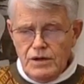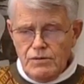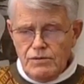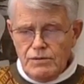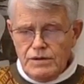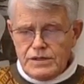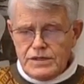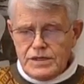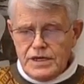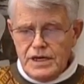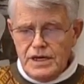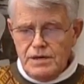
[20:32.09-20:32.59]

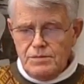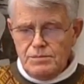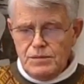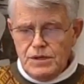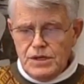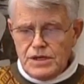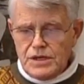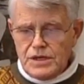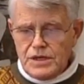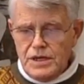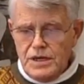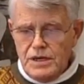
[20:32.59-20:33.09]
which can
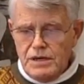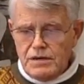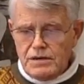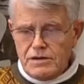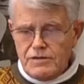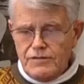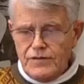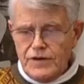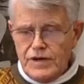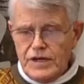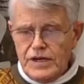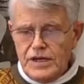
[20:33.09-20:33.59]
be
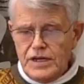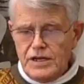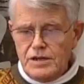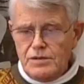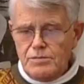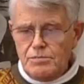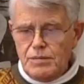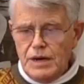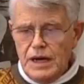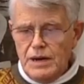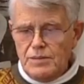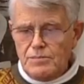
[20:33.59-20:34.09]

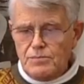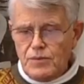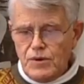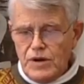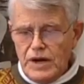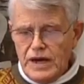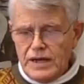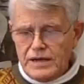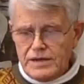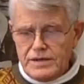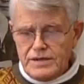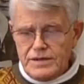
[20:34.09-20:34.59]
cultivated by
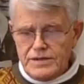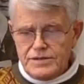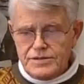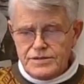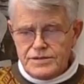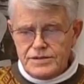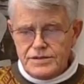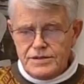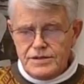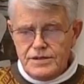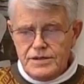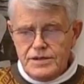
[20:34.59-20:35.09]

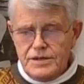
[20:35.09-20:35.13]
practice,